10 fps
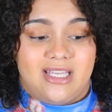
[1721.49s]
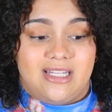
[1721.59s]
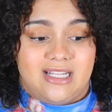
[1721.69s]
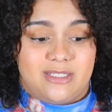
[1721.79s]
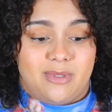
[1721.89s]

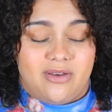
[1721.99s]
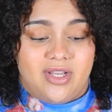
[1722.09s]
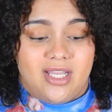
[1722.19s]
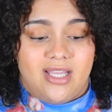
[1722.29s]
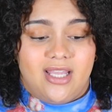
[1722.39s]
And that's
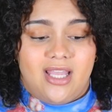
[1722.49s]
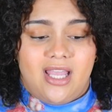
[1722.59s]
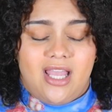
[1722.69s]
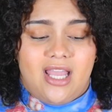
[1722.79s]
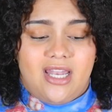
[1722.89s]
period.
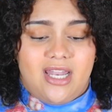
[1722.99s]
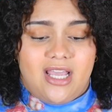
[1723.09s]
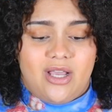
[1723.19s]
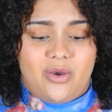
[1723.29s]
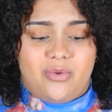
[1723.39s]

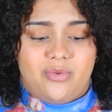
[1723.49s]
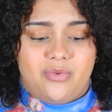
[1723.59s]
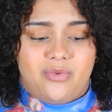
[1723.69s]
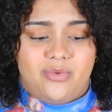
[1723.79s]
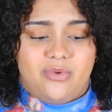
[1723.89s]
Now,
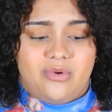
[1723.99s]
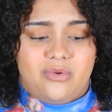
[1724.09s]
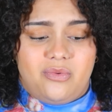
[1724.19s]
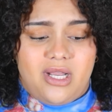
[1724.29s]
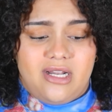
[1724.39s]

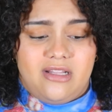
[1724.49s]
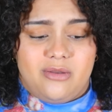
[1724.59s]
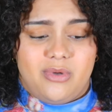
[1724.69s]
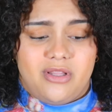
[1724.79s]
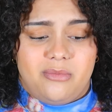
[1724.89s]
why didn't
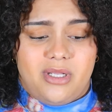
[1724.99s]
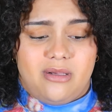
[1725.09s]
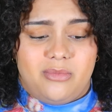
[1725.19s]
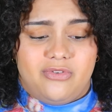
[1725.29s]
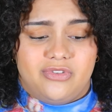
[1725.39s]
the brother beat
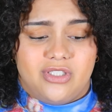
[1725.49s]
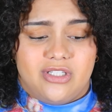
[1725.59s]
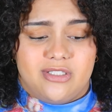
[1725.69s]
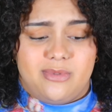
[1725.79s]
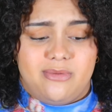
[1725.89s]
up both the
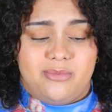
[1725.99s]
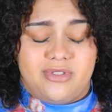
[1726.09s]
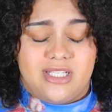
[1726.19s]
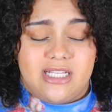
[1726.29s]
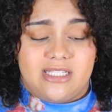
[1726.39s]
girls? But
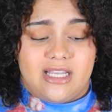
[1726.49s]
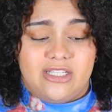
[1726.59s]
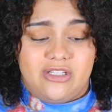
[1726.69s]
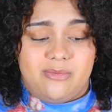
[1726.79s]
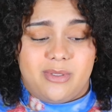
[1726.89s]
besides that, he
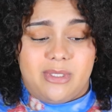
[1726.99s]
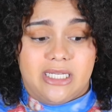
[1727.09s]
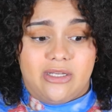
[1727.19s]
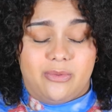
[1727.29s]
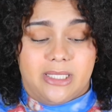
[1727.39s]
shouldn't be
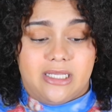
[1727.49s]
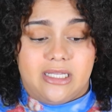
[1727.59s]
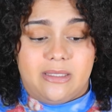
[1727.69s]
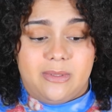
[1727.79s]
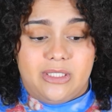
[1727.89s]
beating nobody
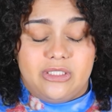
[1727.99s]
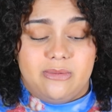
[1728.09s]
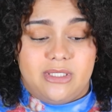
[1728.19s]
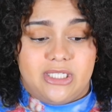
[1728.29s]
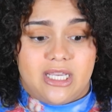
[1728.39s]
up. You
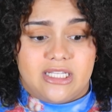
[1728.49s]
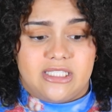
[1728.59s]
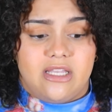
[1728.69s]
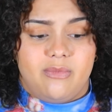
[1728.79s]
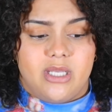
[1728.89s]
should be checking
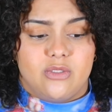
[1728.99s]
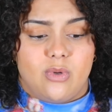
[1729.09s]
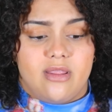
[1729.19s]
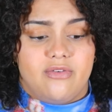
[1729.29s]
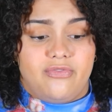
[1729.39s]
see because
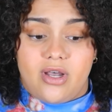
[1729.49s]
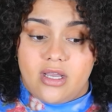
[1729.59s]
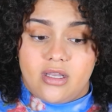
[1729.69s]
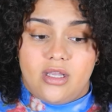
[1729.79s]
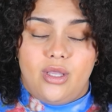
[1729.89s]
why the
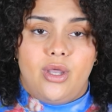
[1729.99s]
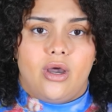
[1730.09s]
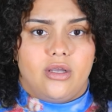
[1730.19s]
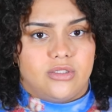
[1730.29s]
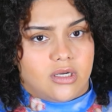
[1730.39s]
fuck
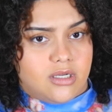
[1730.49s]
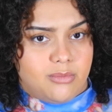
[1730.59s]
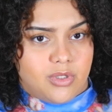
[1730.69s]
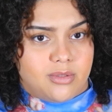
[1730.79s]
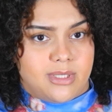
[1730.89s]
are you talking to
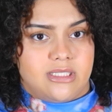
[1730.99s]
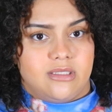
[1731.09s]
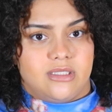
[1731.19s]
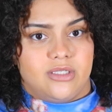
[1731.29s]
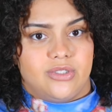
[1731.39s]
both of my
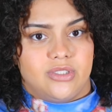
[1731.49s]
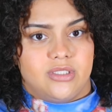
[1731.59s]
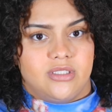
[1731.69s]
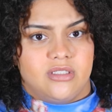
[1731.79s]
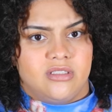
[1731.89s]
sisters?